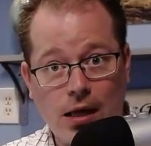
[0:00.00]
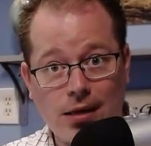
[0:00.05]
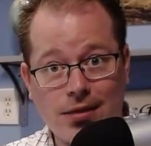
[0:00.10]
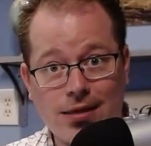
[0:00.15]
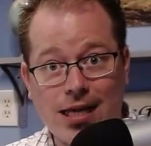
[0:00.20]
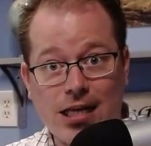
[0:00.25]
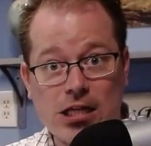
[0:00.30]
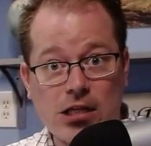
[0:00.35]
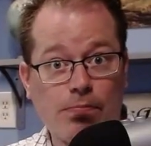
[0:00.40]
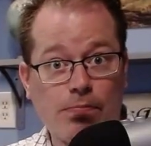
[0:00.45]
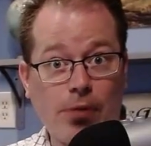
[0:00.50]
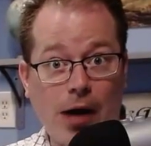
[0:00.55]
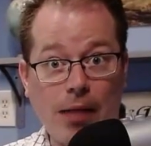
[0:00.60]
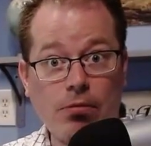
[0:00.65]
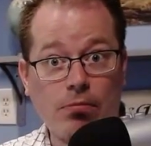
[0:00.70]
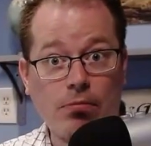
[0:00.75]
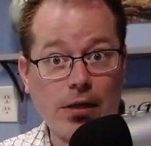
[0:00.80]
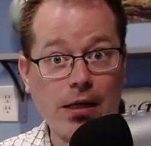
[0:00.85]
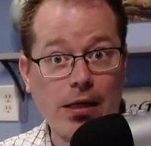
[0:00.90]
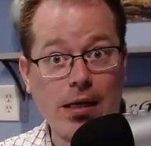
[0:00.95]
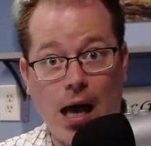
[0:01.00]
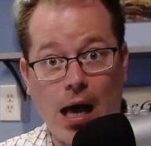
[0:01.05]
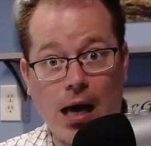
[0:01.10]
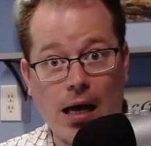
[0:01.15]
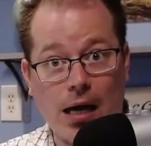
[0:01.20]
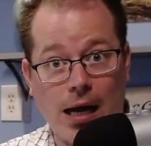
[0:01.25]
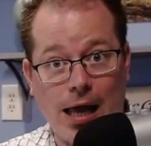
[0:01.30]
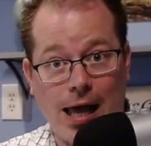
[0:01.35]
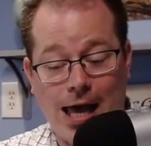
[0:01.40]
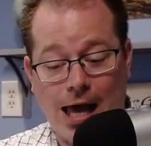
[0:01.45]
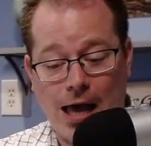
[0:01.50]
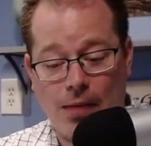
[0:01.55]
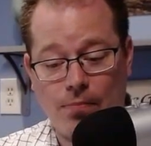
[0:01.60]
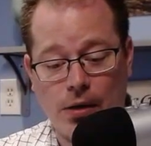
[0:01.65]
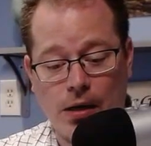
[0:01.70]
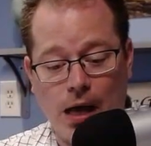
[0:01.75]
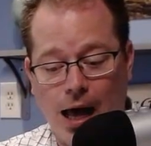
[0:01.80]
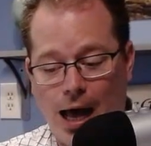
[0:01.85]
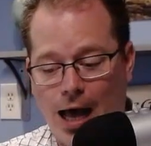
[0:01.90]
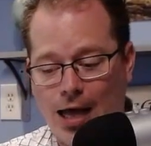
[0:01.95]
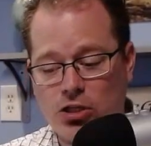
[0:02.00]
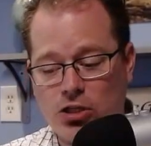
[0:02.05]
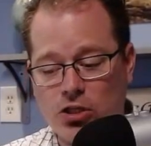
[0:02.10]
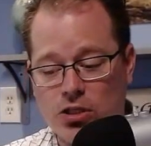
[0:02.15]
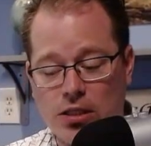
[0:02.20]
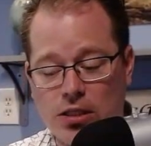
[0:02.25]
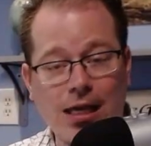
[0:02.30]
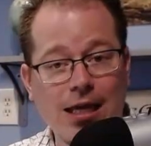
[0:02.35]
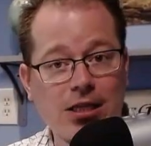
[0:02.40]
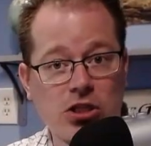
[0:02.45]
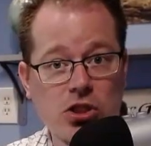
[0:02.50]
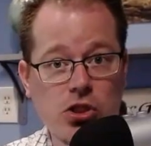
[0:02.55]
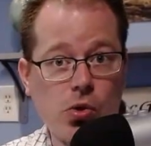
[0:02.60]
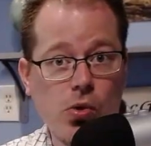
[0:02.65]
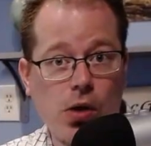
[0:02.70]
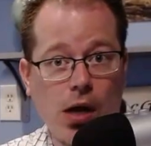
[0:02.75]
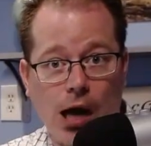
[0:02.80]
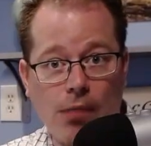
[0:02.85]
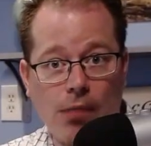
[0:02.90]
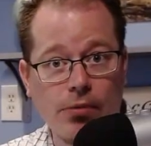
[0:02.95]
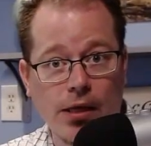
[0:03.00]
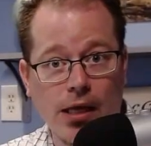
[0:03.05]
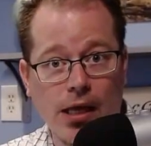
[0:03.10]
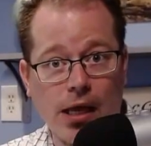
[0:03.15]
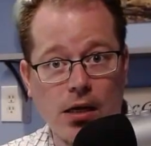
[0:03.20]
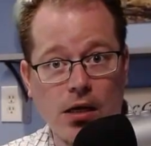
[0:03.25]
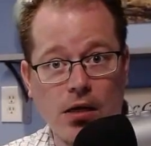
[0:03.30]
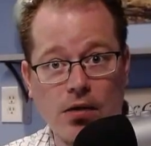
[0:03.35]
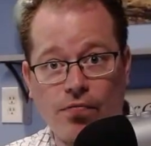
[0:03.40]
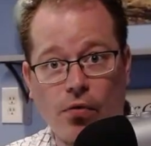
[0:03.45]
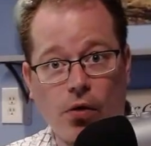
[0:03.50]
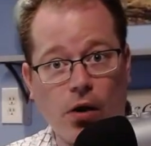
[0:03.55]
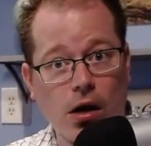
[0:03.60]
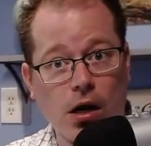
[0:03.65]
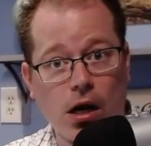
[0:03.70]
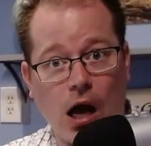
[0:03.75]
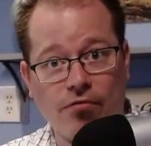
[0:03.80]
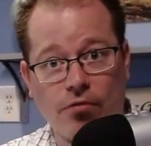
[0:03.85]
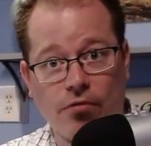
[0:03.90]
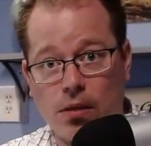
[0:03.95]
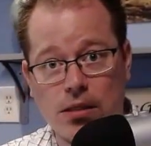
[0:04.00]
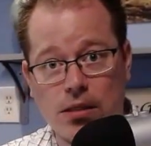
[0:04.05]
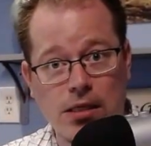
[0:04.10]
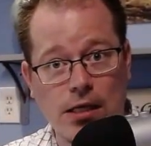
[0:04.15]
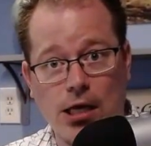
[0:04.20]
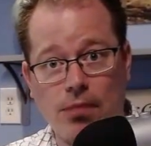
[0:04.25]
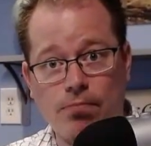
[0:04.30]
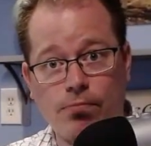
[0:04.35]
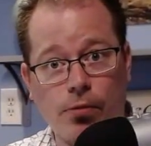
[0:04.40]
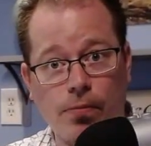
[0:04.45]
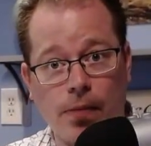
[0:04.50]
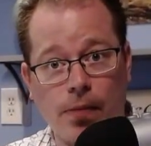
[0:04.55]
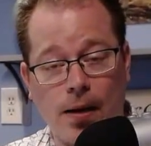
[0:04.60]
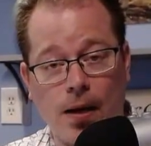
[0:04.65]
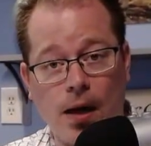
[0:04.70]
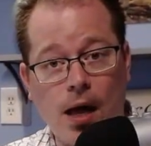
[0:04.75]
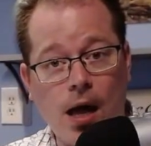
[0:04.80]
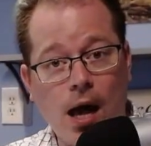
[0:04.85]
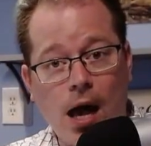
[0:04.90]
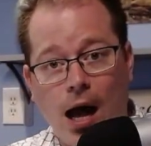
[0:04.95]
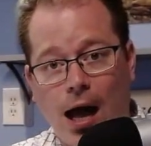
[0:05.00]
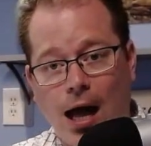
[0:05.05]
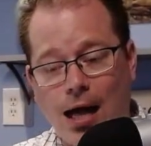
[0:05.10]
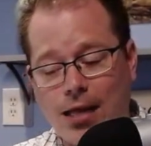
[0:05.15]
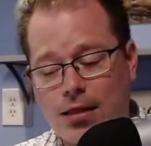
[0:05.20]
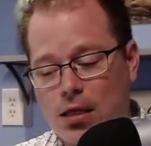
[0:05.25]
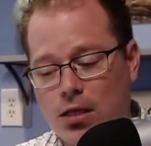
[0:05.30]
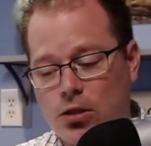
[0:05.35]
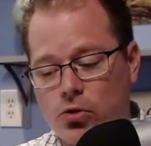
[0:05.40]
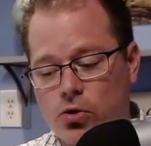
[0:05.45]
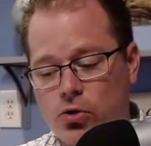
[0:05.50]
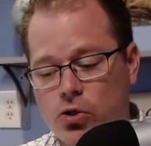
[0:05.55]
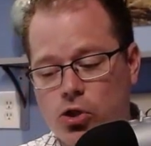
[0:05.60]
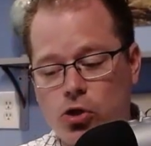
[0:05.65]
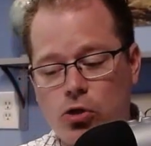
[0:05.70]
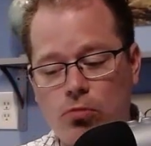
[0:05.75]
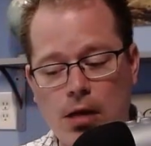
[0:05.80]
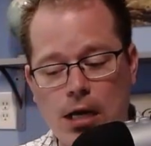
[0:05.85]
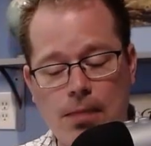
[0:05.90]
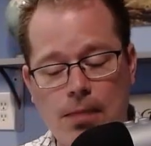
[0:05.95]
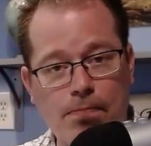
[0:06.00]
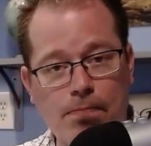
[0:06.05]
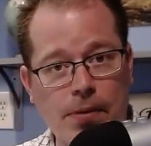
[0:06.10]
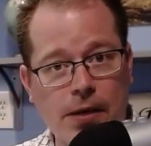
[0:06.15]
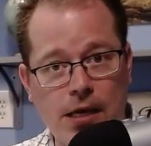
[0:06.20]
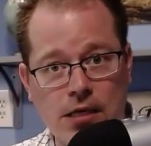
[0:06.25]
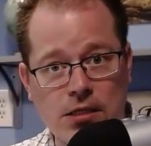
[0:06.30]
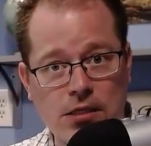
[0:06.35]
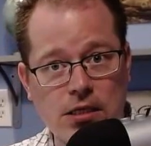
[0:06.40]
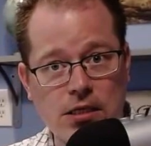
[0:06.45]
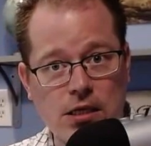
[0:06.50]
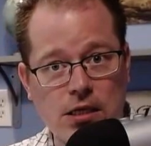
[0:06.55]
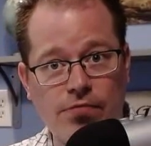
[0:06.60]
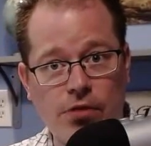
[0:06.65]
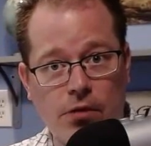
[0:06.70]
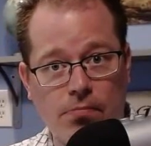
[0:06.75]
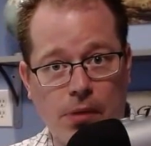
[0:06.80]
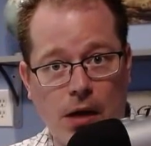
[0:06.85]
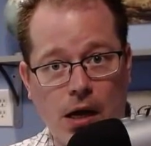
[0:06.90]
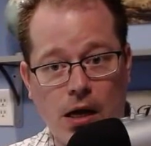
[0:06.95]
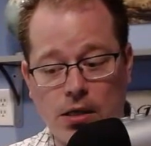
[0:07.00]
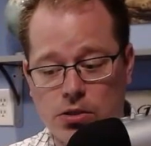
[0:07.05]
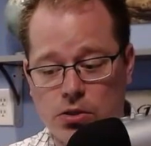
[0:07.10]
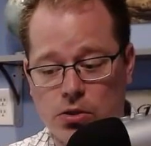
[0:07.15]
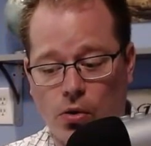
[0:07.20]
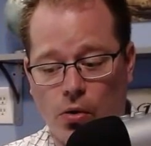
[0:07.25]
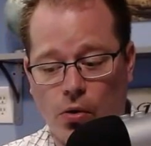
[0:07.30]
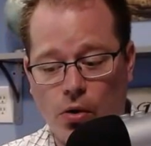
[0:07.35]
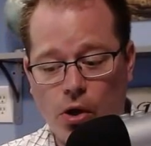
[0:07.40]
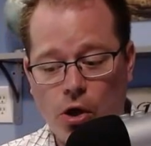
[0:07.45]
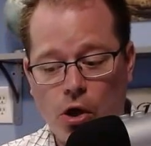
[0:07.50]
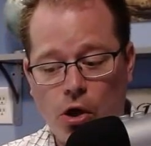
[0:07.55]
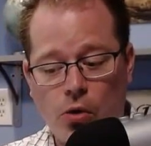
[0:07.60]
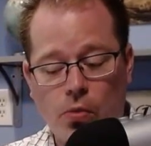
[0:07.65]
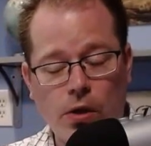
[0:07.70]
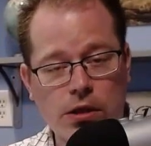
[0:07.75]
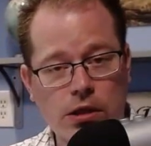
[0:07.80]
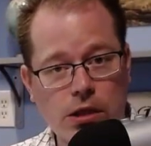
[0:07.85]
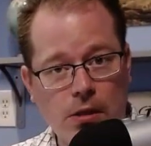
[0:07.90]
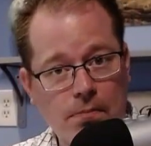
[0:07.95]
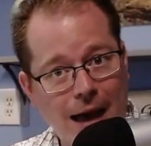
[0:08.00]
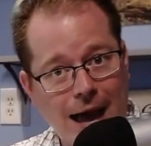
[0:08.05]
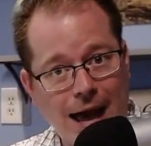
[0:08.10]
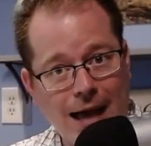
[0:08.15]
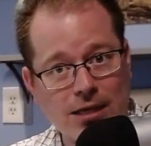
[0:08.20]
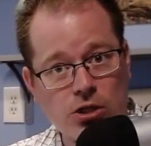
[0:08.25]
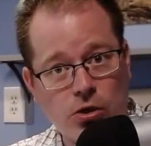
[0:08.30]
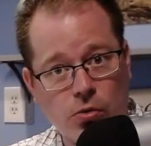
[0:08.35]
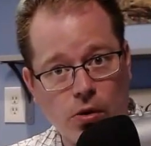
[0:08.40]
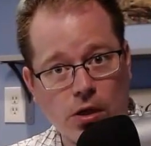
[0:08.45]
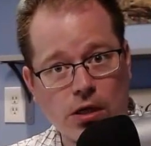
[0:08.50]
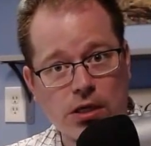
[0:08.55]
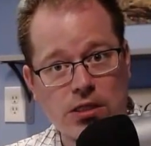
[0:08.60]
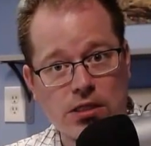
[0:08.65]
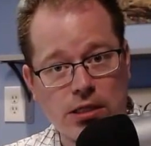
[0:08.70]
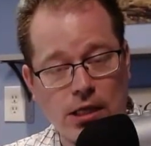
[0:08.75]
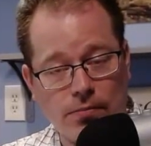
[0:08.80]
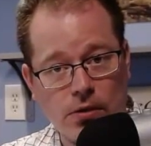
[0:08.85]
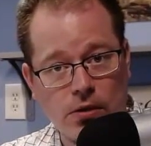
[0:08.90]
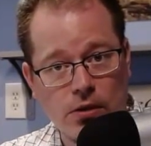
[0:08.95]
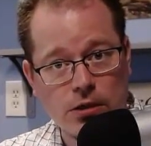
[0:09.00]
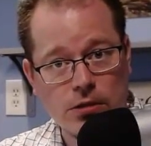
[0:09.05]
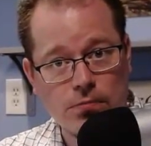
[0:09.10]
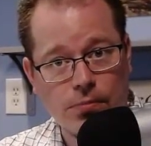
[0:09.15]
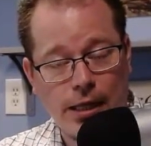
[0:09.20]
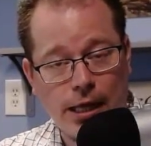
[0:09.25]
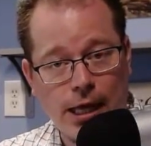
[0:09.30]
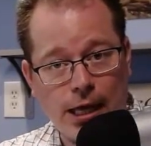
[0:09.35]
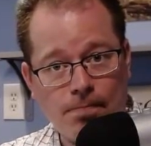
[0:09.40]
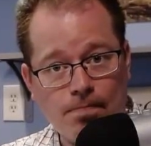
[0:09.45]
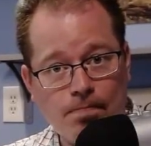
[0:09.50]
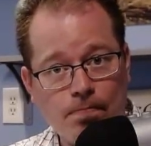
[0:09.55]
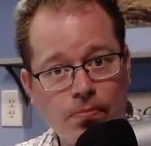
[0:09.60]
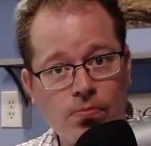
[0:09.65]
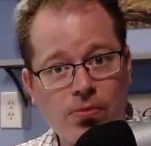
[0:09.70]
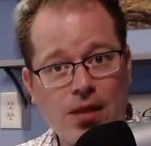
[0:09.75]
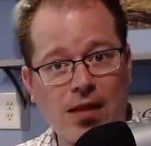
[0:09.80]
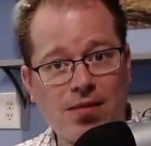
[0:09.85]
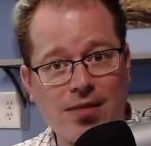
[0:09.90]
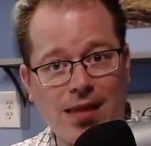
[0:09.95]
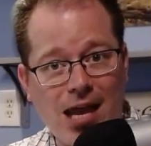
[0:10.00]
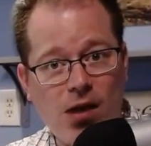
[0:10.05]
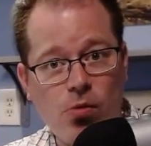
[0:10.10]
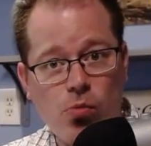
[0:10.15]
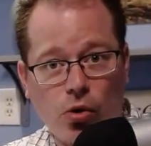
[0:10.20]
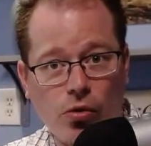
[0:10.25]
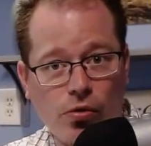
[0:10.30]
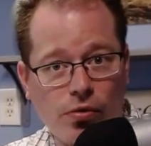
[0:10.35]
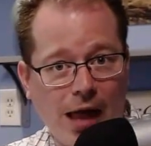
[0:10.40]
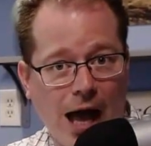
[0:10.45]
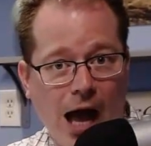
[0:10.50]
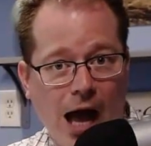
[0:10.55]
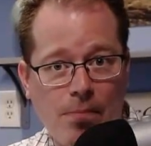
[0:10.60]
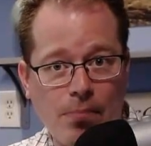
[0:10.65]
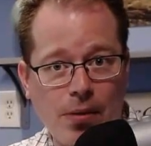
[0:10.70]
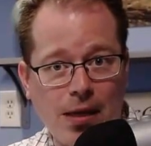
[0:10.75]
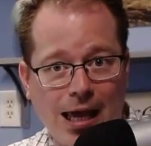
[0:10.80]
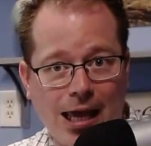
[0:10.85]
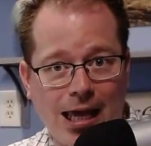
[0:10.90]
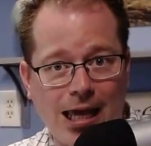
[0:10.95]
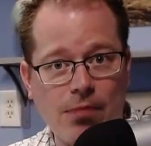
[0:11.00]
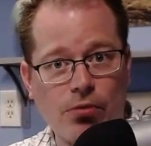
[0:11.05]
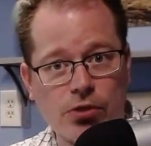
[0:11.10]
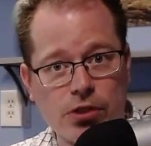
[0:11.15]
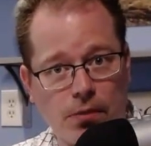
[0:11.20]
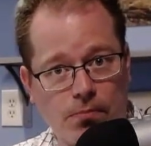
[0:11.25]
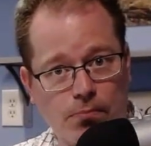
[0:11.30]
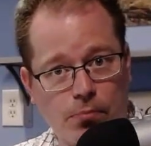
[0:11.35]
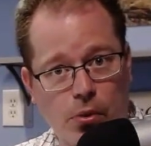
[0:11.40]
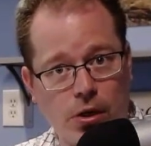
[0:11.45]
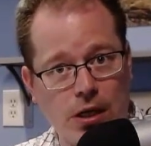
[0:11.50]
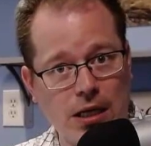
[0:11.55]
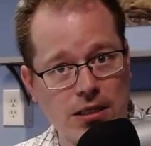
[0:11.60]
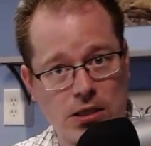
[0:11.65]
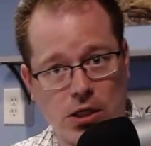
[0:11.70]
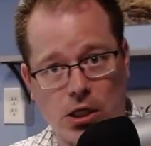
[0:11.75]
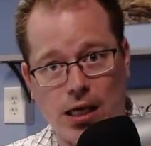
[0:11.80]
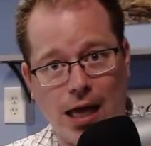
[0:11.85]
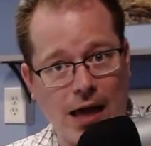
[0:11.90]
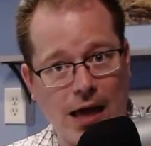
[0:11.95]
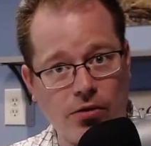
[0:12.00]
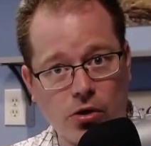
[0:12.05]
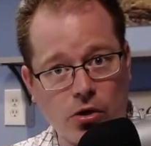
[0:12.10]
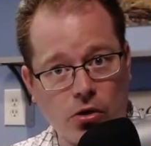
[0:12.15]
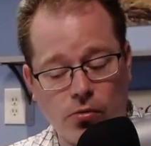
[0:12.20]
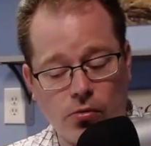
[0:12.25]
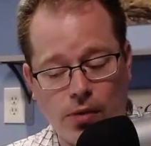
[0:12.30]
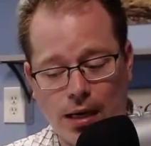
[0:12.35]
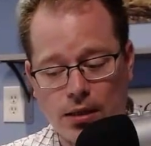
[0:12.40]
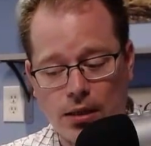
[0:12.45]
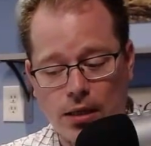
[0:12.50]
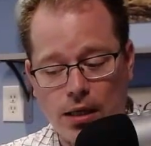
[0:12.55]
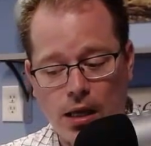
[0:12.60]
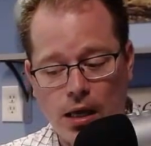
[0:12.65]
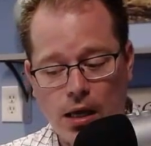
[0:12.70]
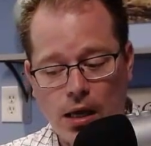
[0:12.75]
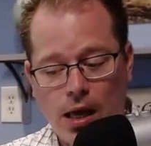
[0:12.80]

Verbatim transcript: that it's probably not going to happen i just think it's too complicated for our government to implement i think there's too many pieces of the puzzle with the back to work stimulus plan that they will not be able to put it together correctly